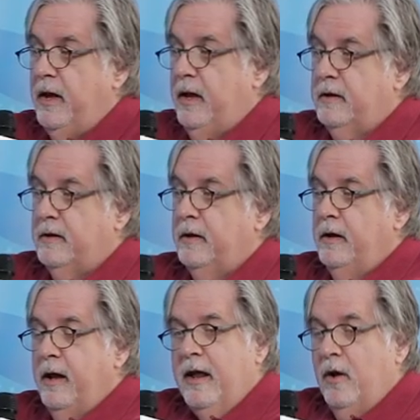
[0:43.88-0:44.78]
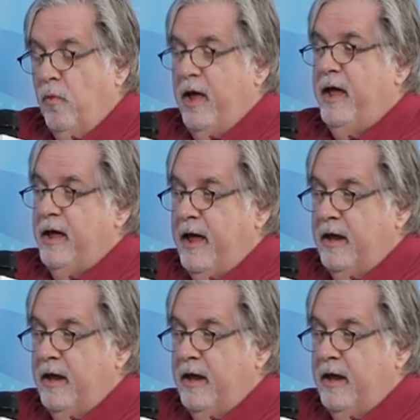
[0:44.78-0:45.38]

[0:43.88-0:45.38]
and mm -hmm. in a way,